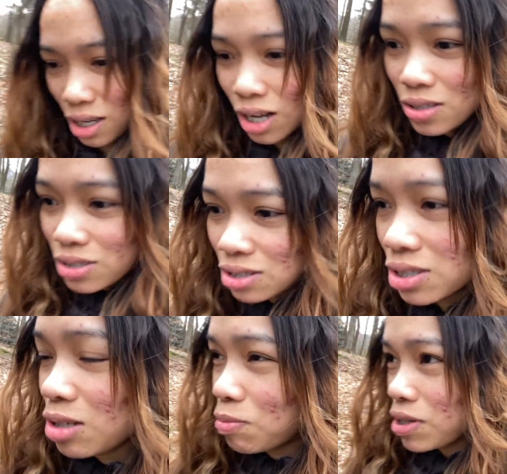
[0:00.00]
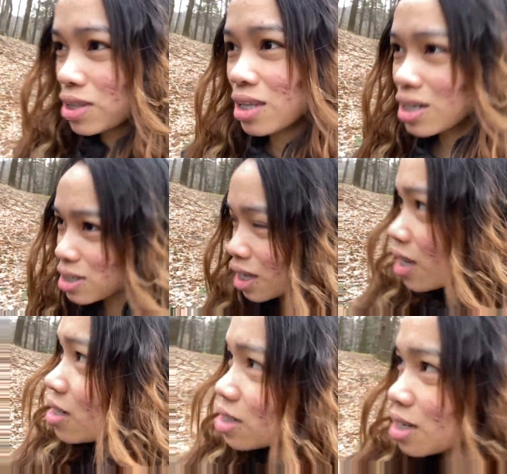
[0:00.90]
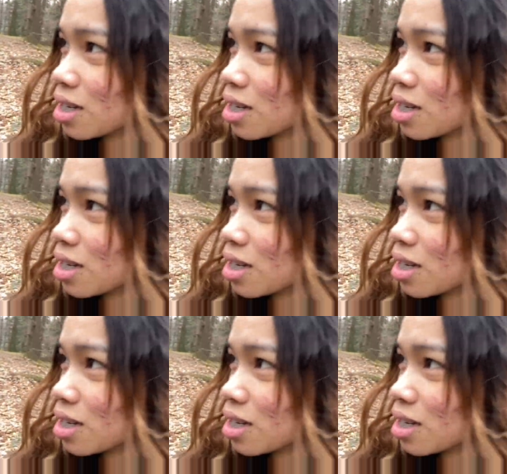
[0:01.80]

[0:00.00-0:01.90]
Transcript: Owls are sleeping at night and